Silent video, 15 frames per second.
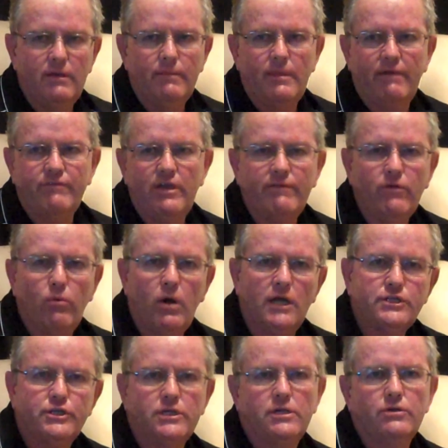Have you ever
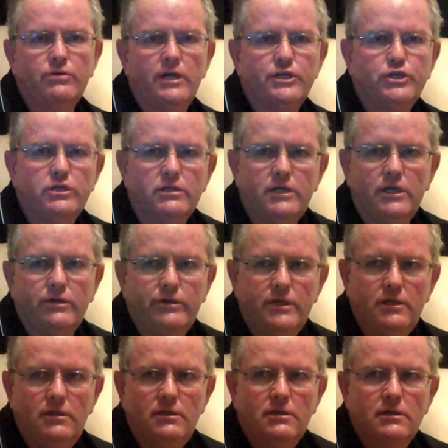watched a congressional hearing?